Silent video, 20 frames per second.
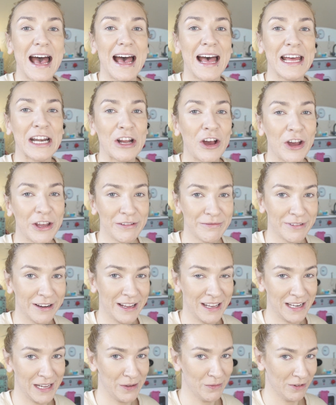and I
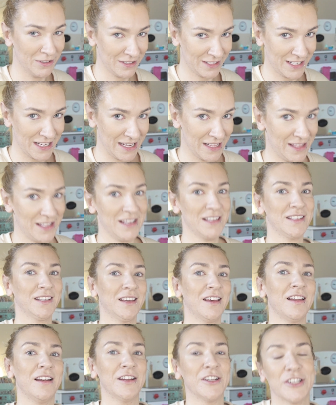really wanted this
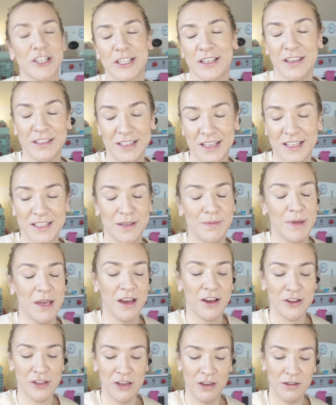colour just because it's a bit
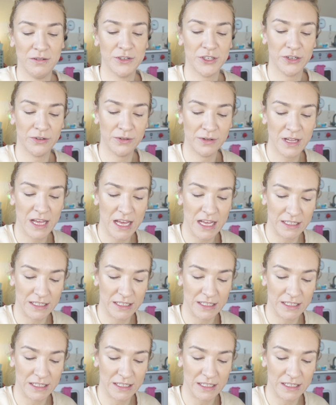unusual.